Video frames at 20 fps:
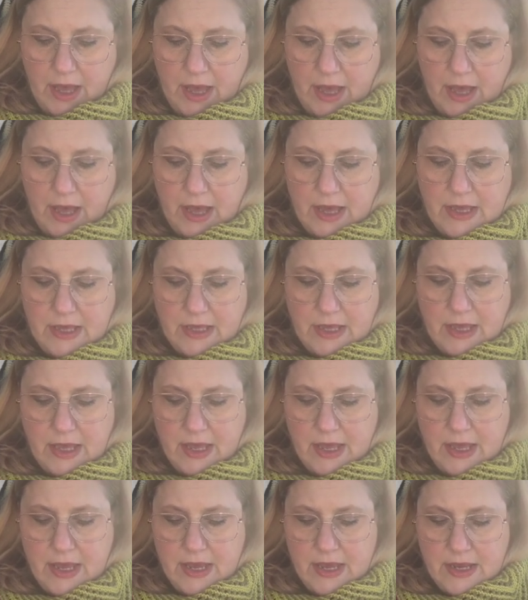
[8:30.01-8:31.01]
I
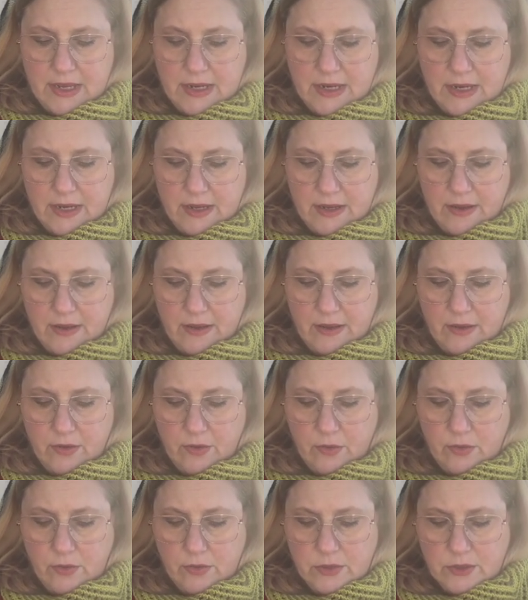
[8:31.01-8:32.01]
can
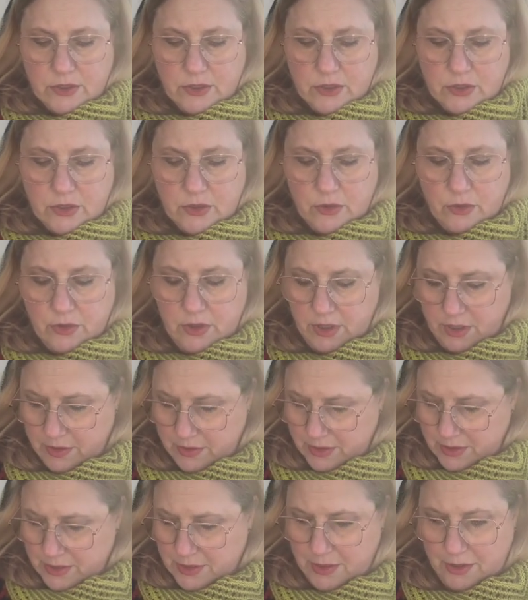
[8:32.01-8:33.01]
also...
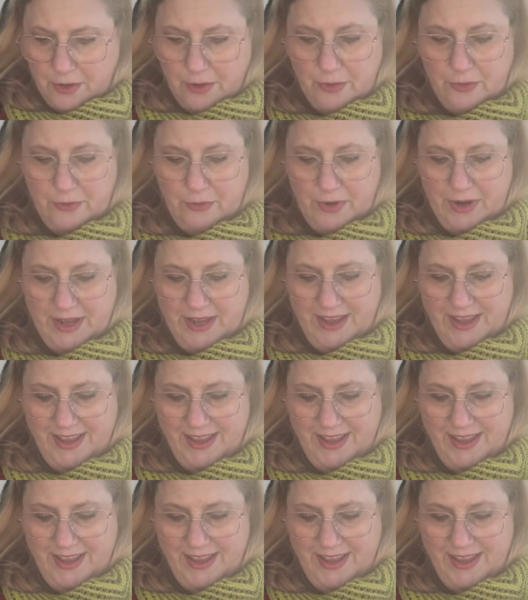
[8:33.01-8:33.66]
Sorry.